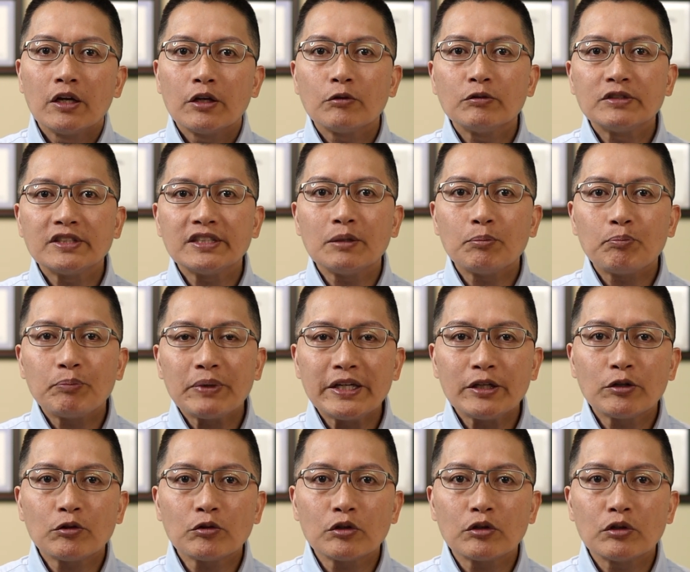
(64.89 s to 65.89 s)
You see,
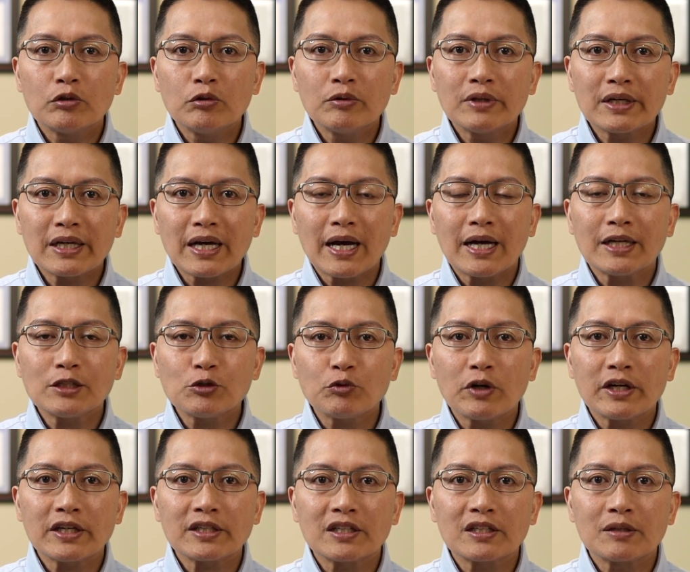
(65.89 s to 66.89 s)
Peter knew the
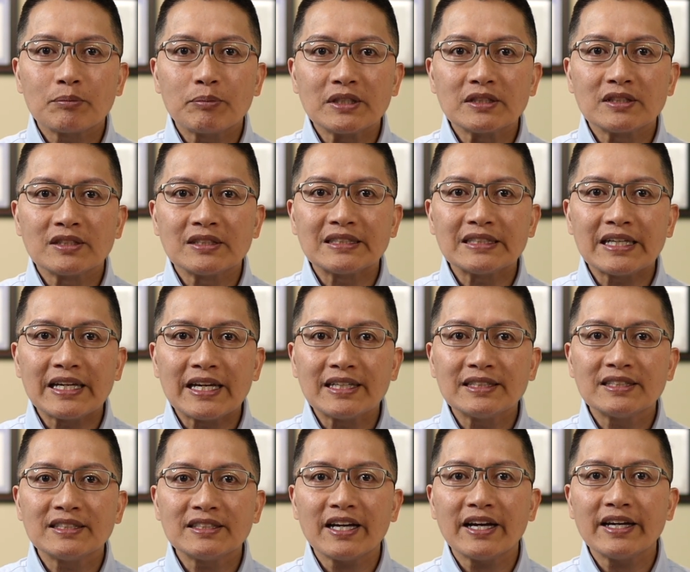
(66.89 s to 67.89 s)
contracting business
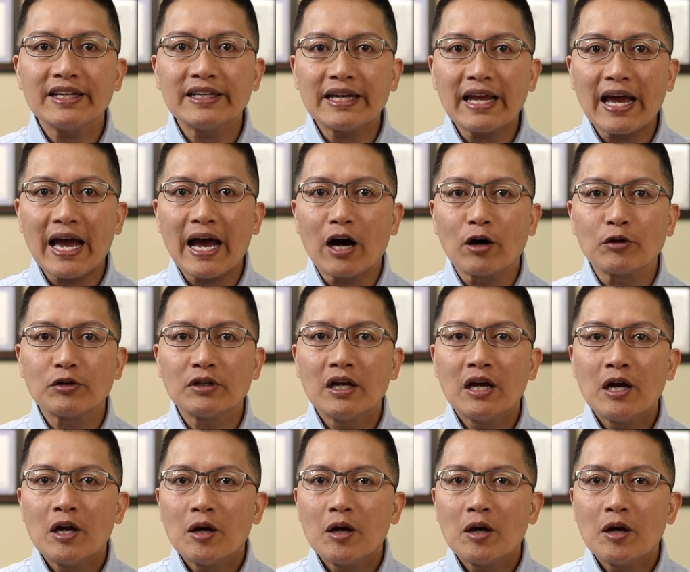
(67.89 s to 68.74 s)
inside and out,